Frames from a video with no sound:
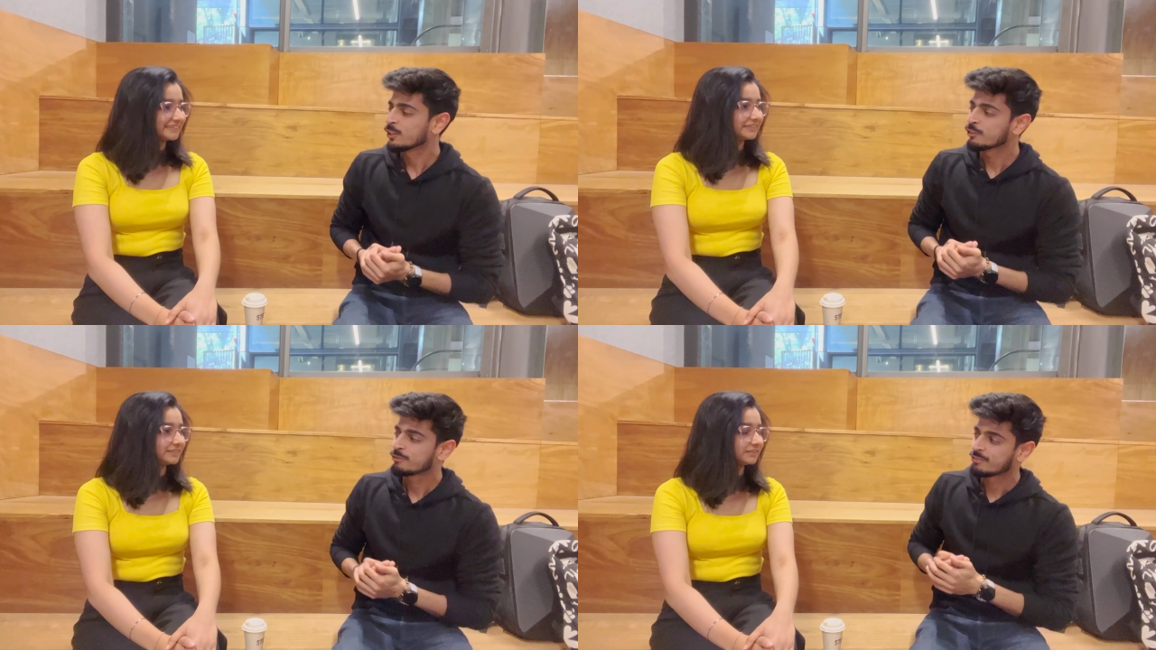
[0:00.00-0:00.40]

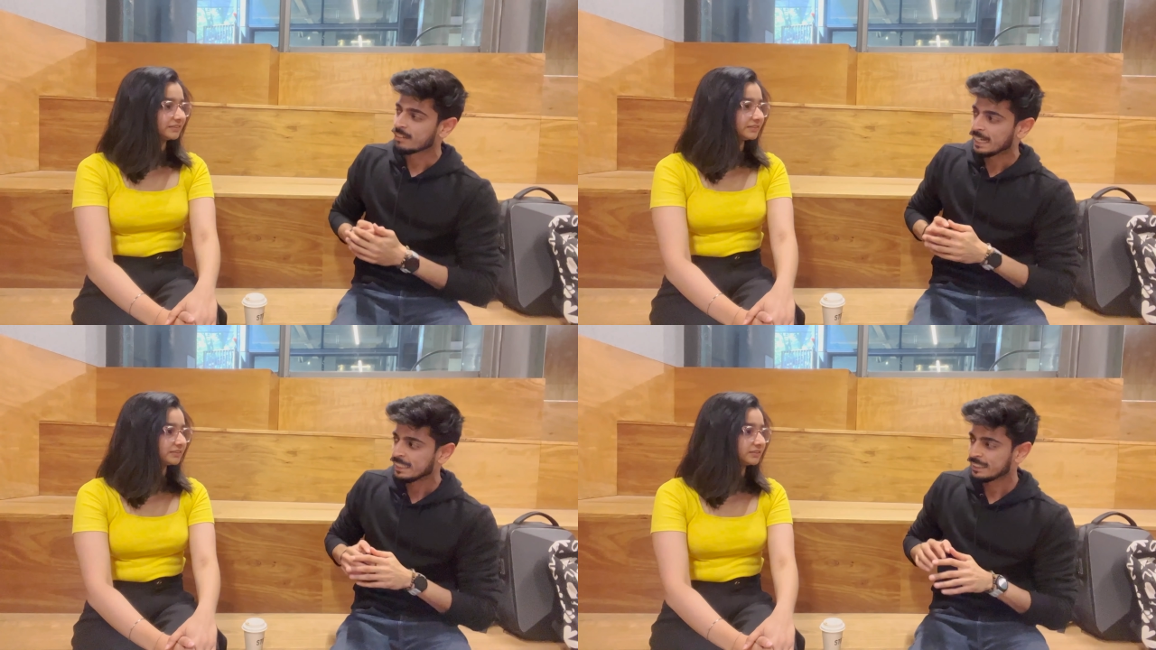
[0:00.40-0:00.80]
Speaker 1: you
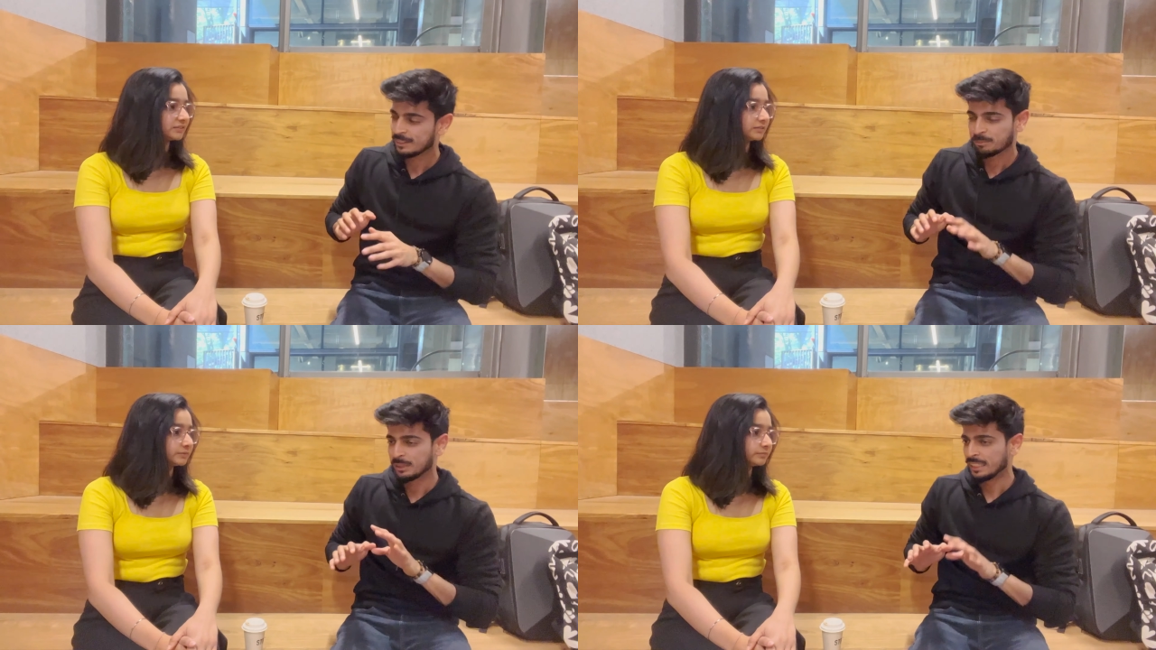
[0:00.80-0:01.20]
find it
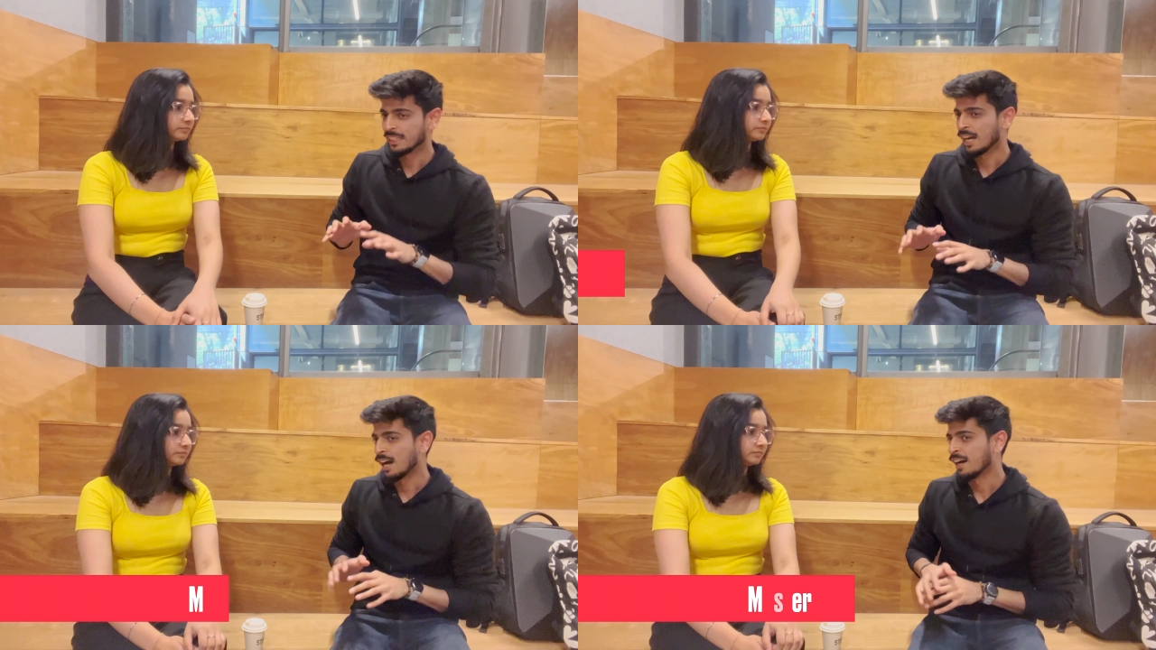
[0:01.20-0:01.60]

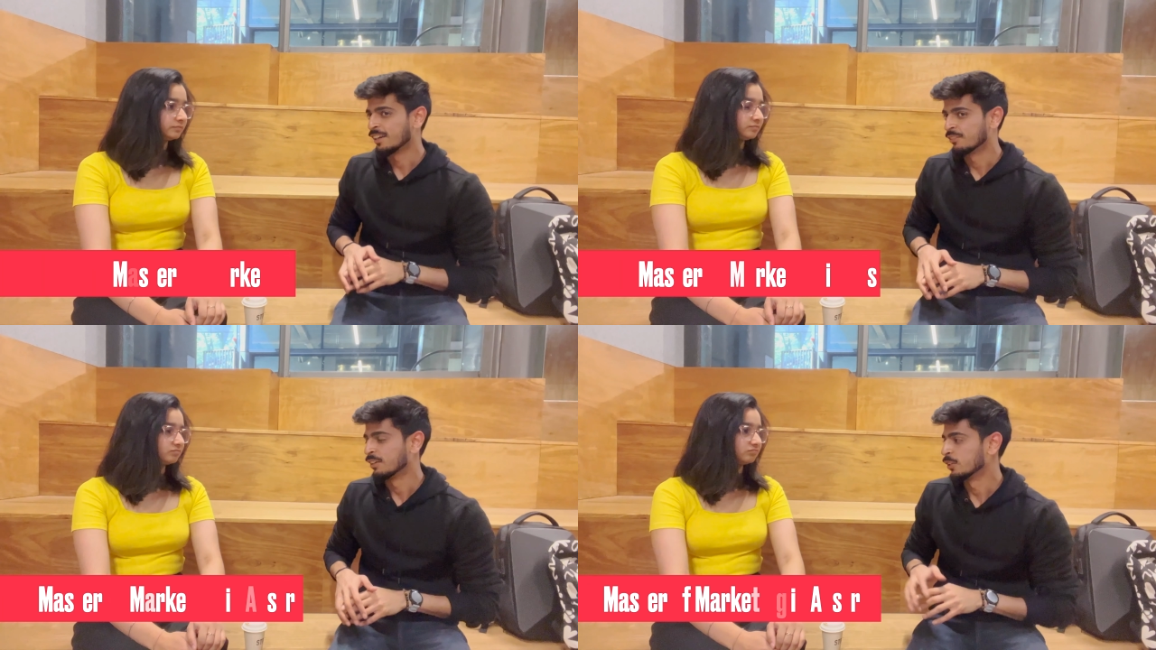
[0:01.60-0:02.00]
pretty
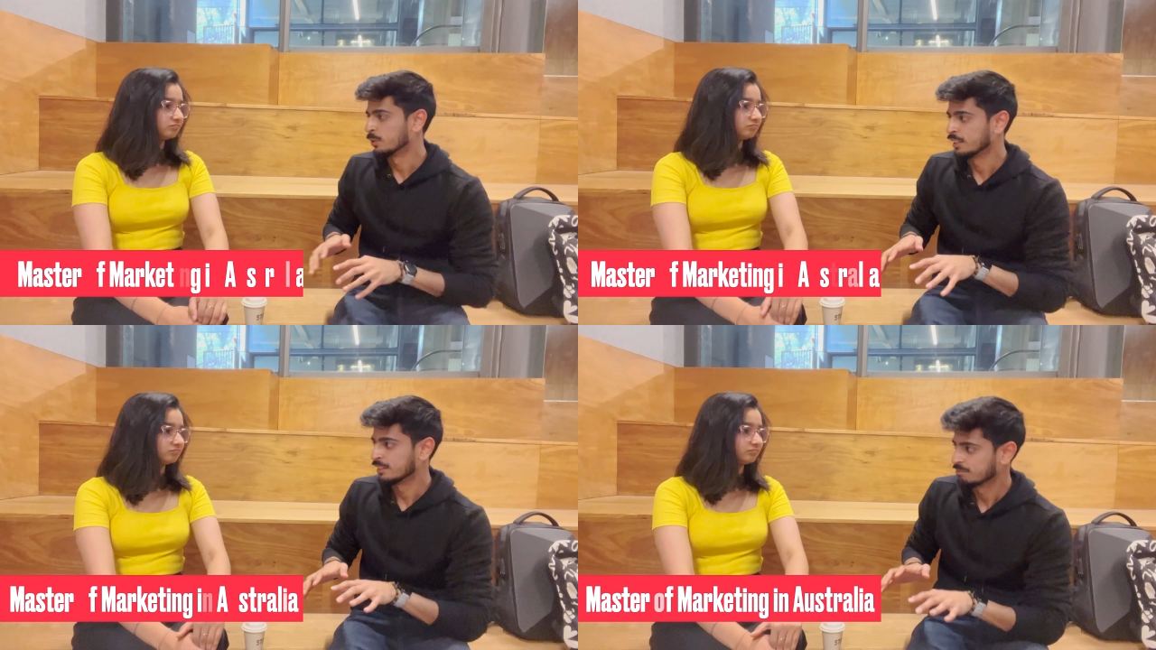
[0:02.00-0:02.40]
hard when you
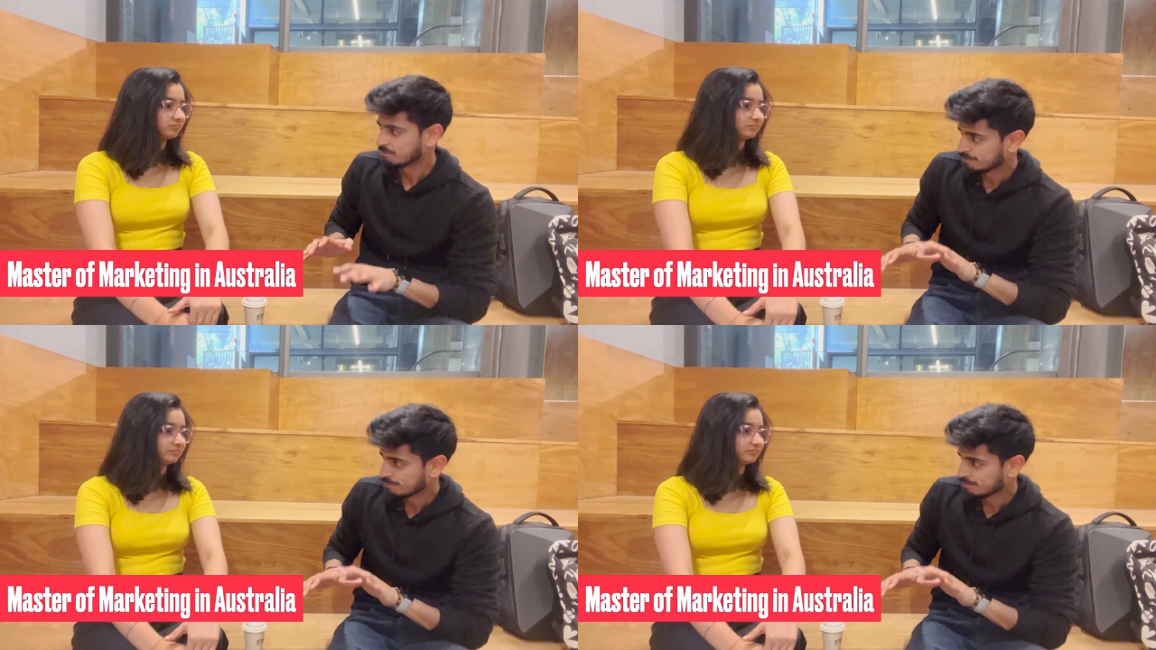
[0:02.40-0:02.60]
were in